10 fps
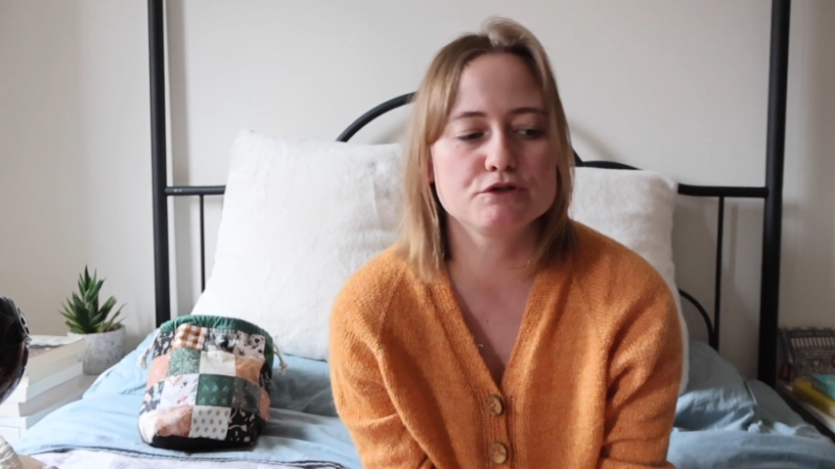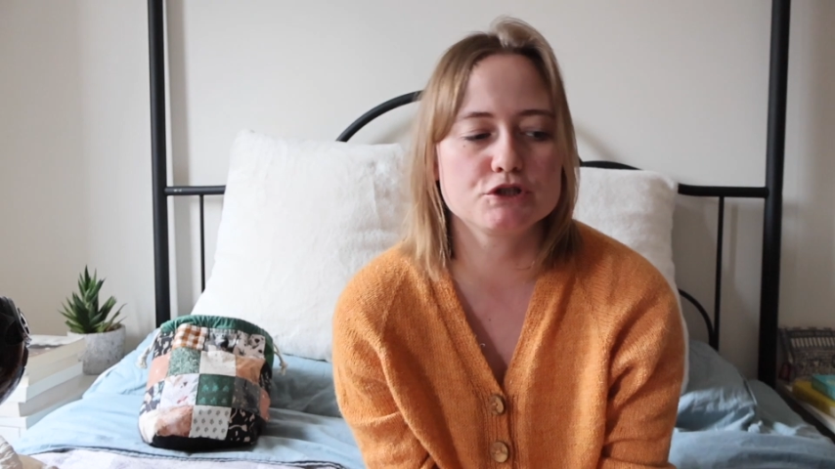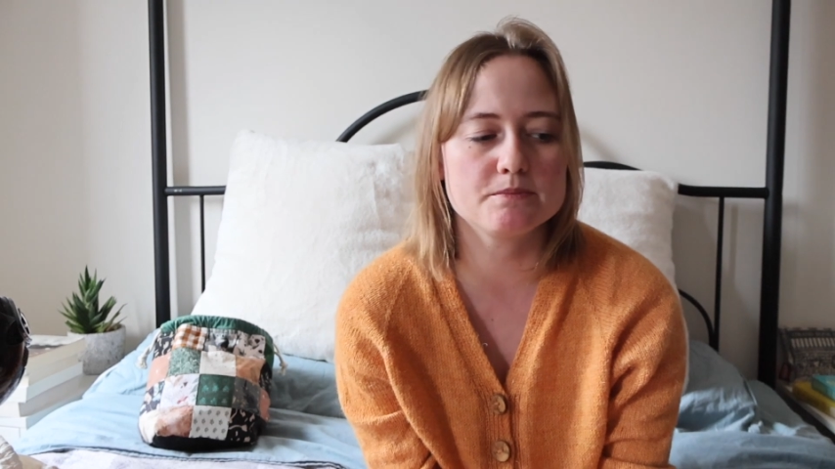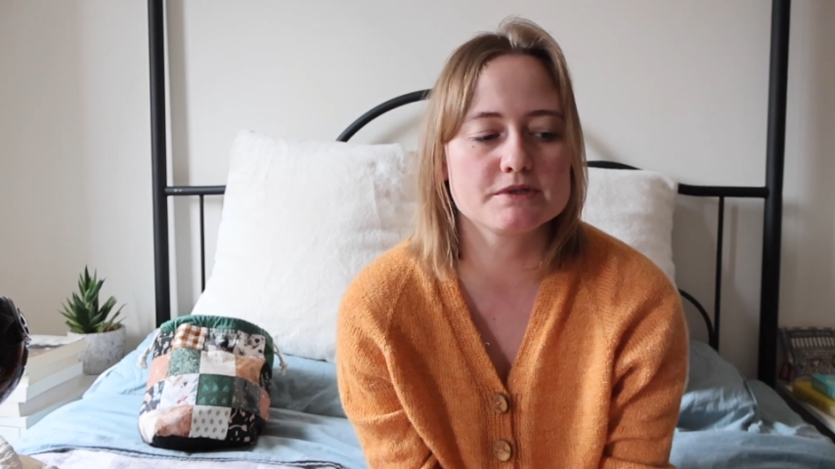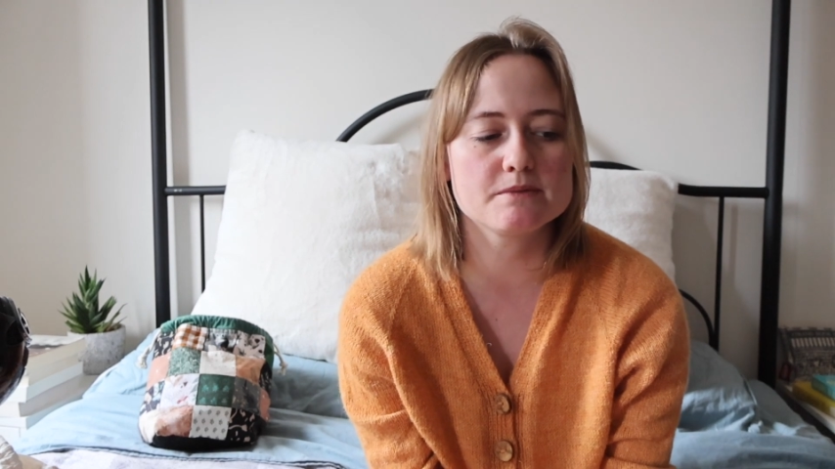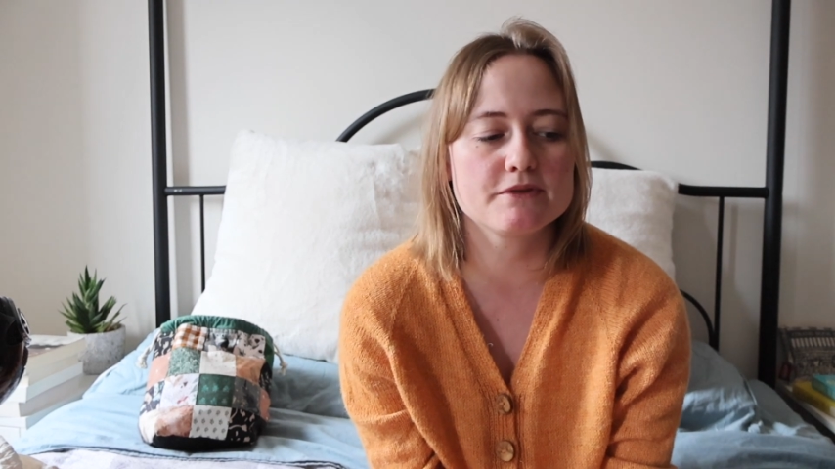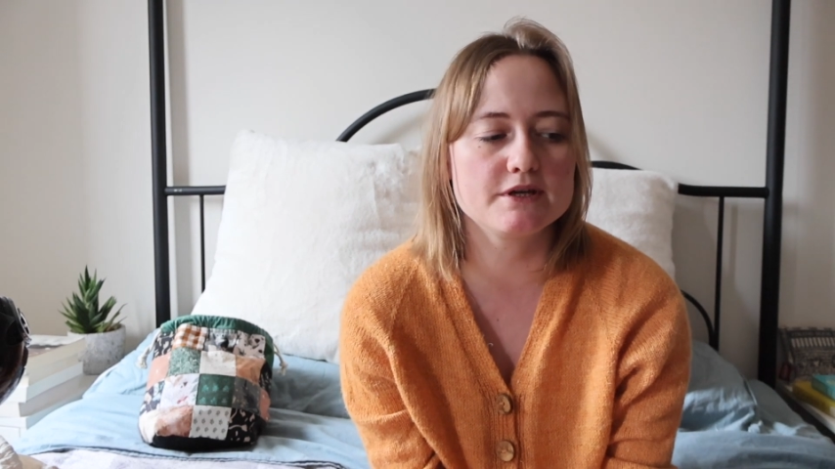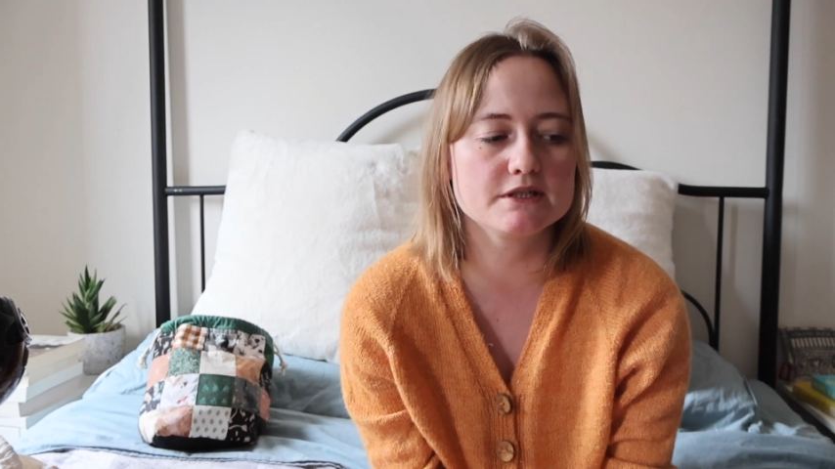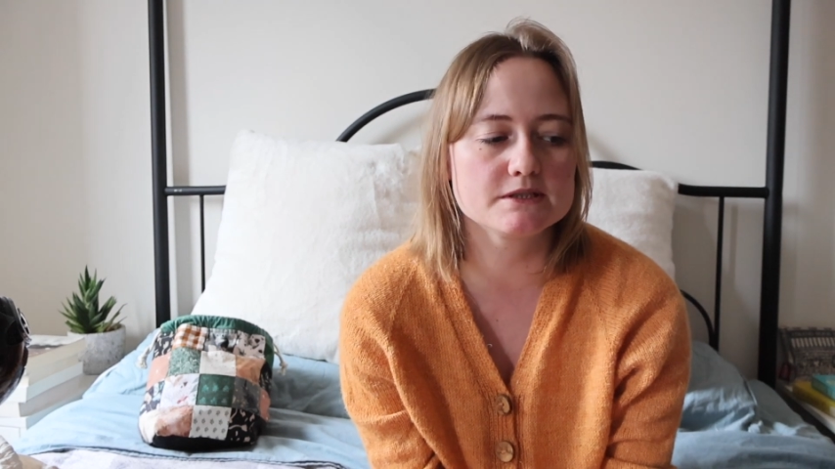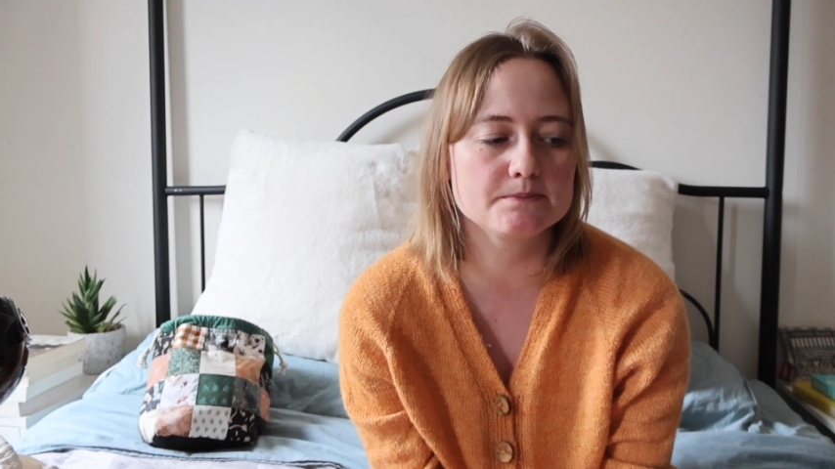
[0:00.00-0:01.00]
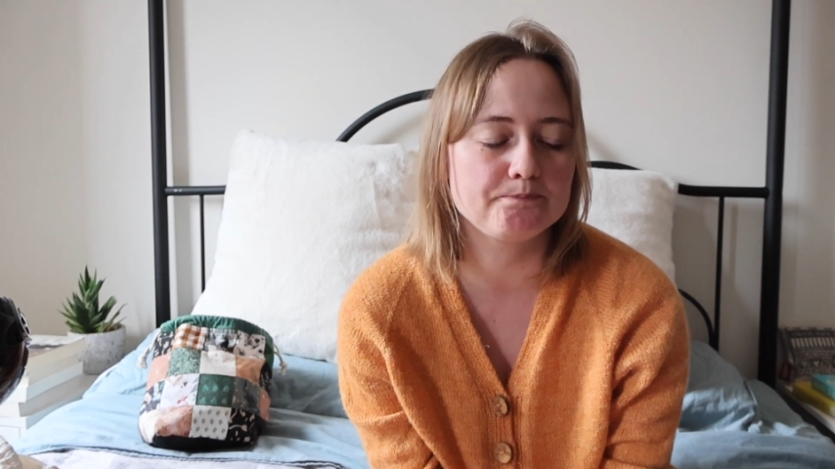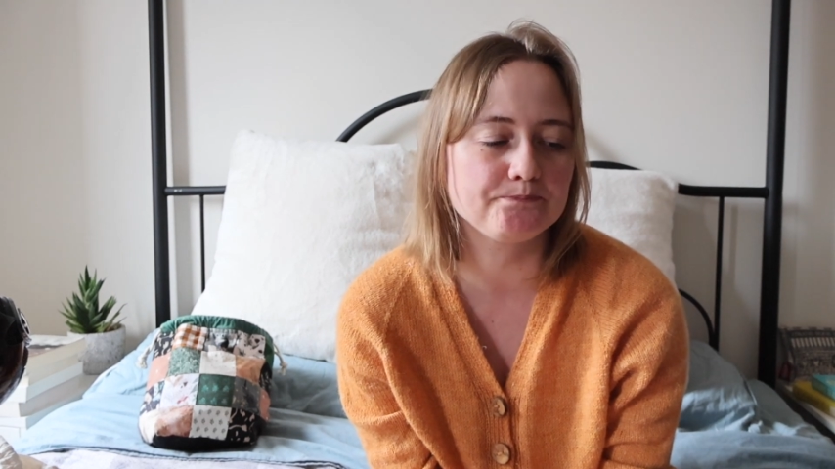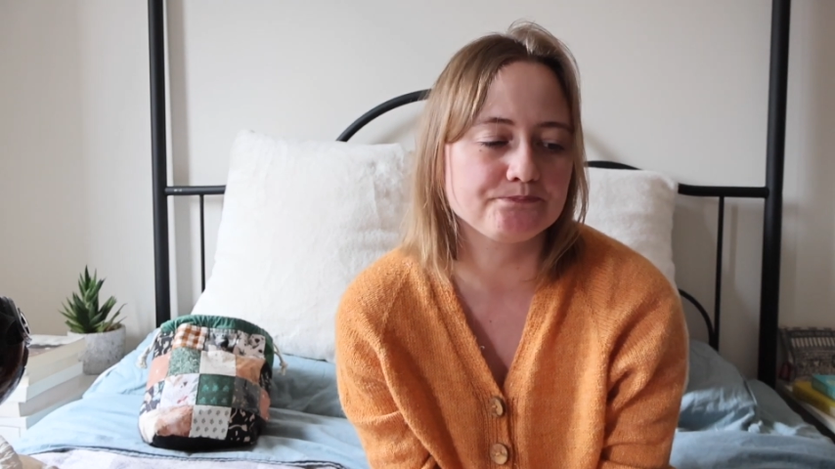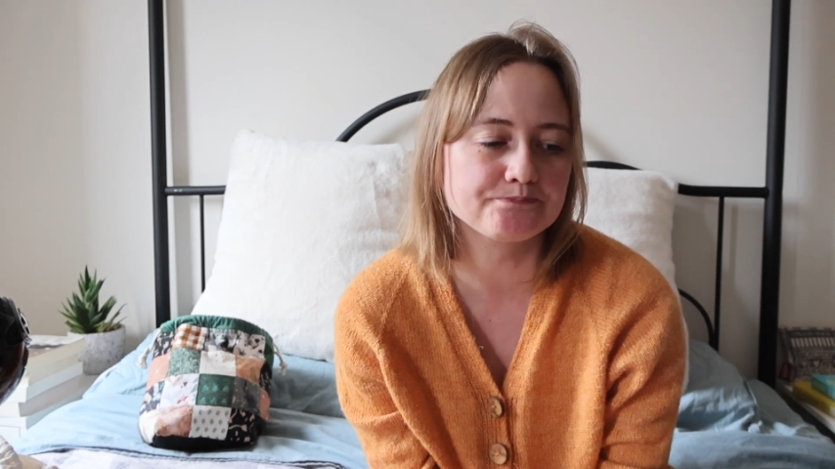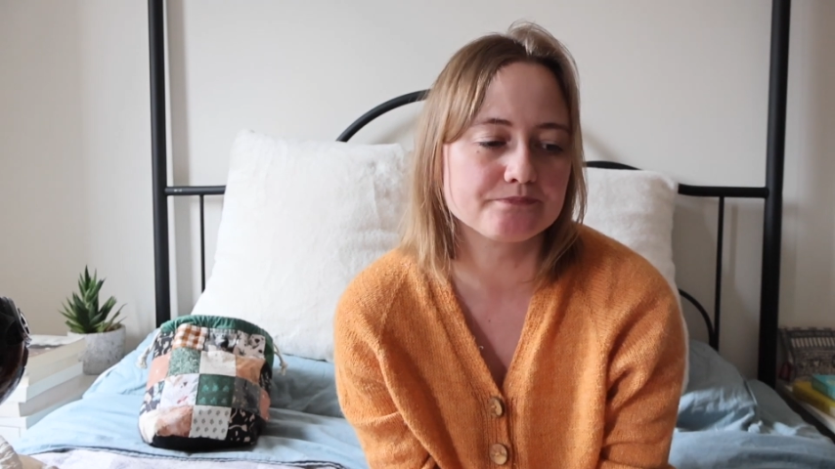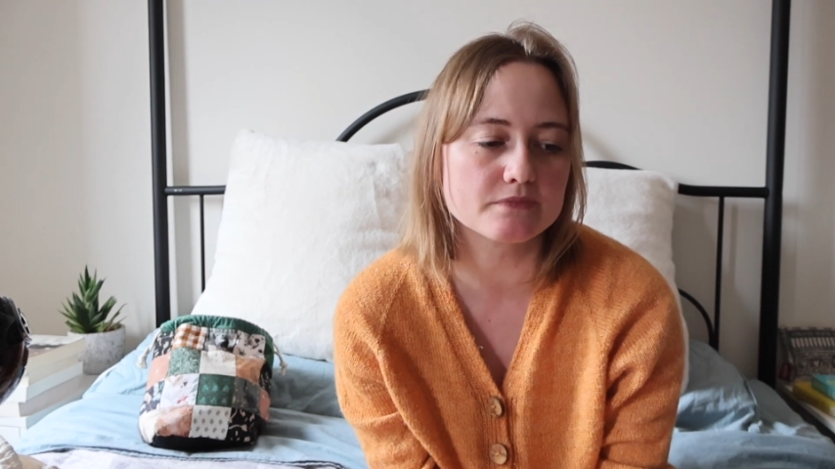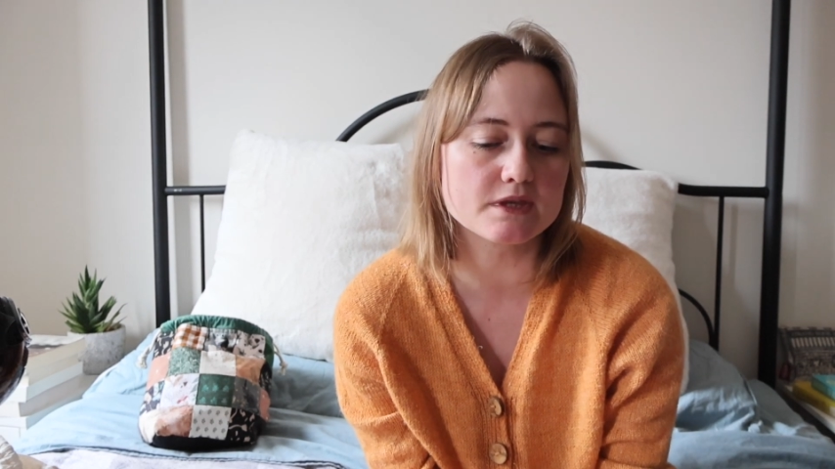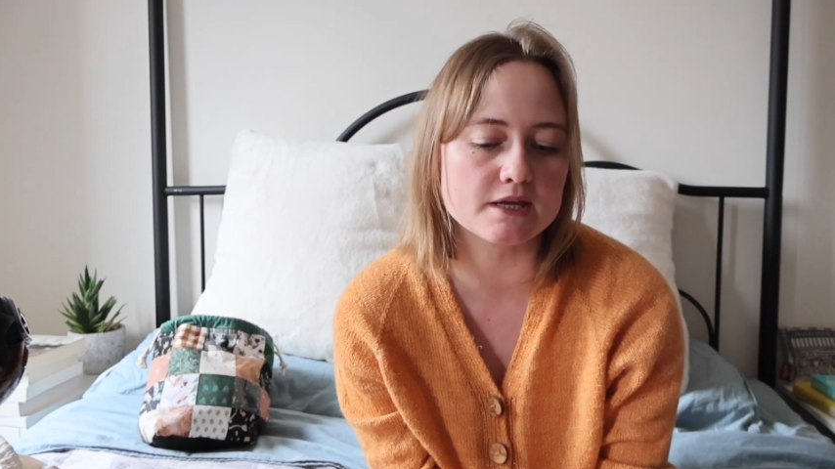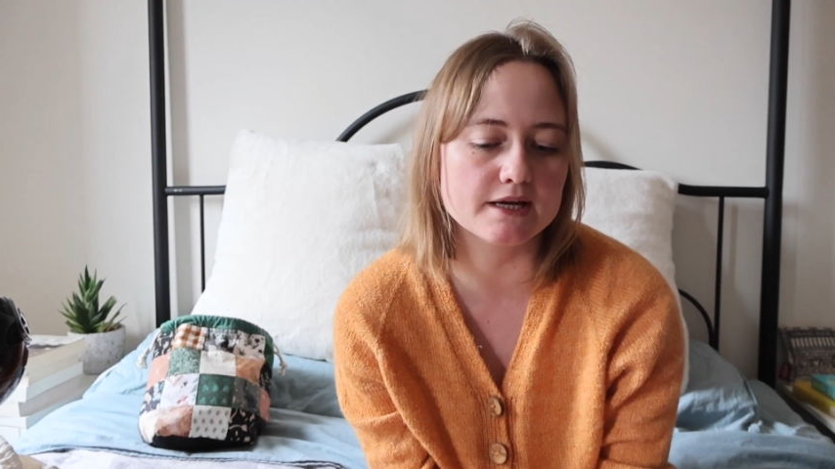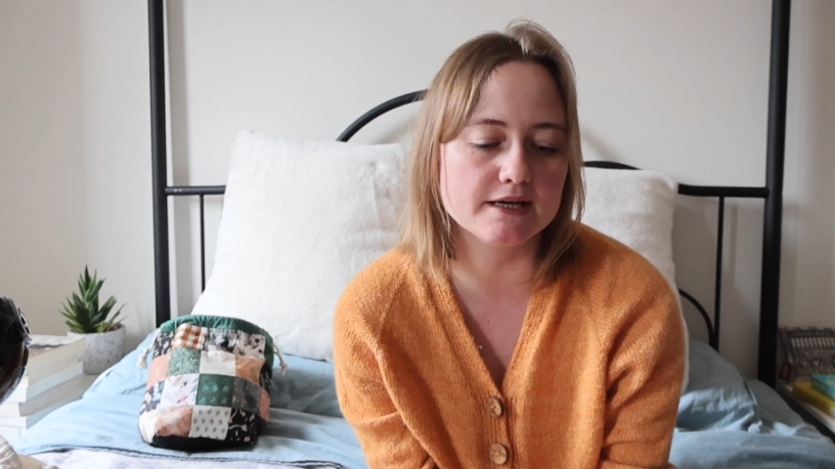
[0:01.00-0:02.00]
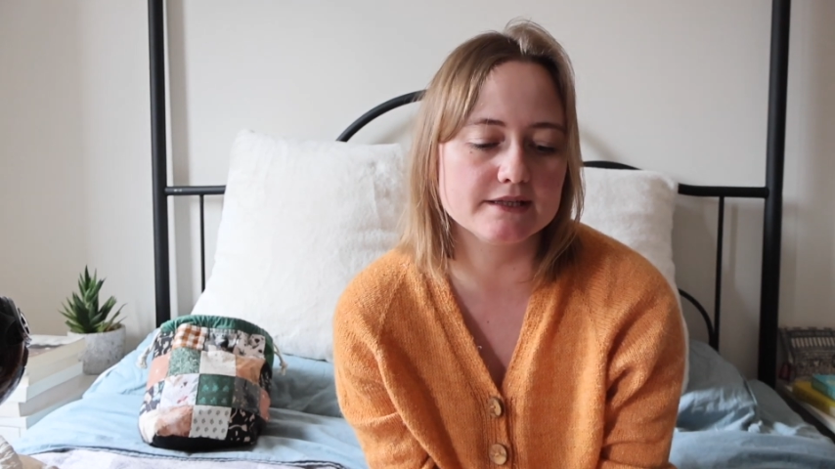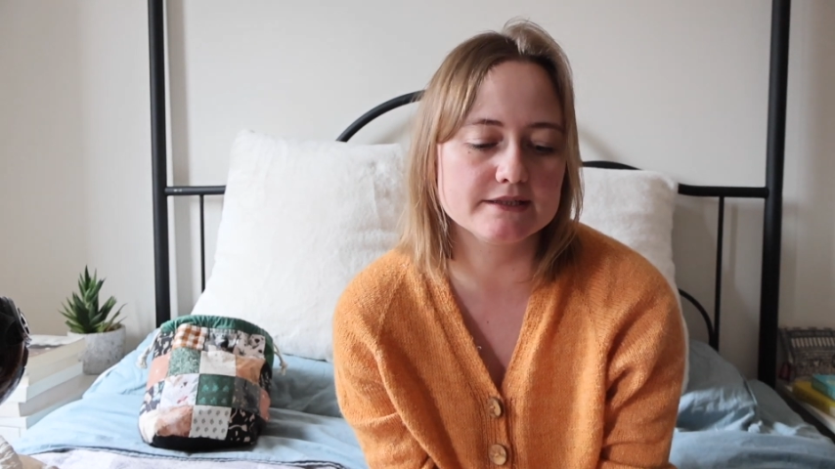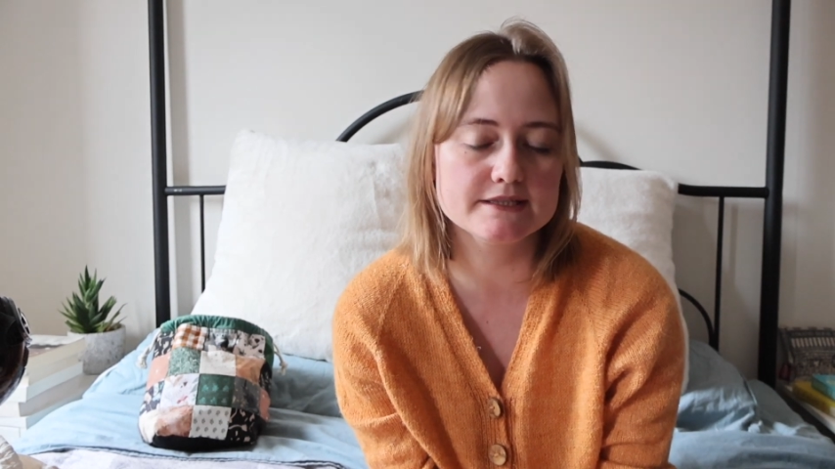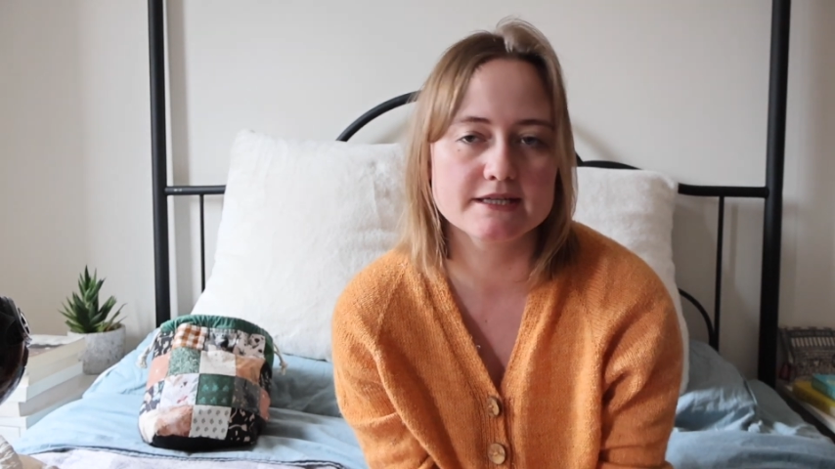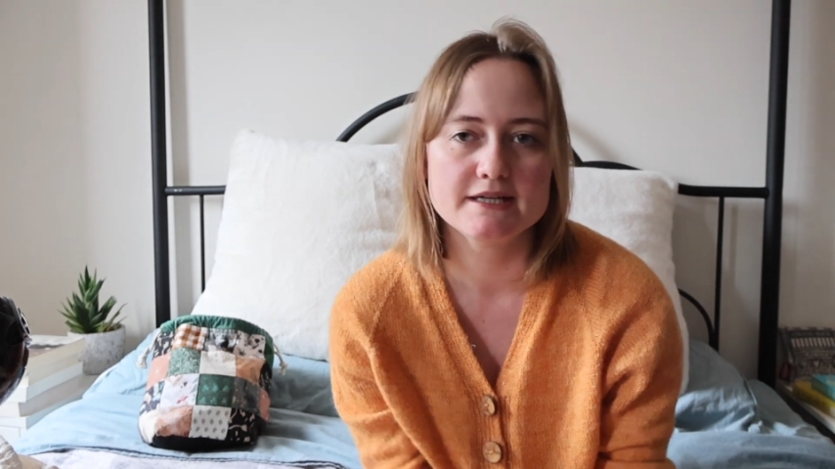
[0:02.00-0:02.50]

to ship some things. And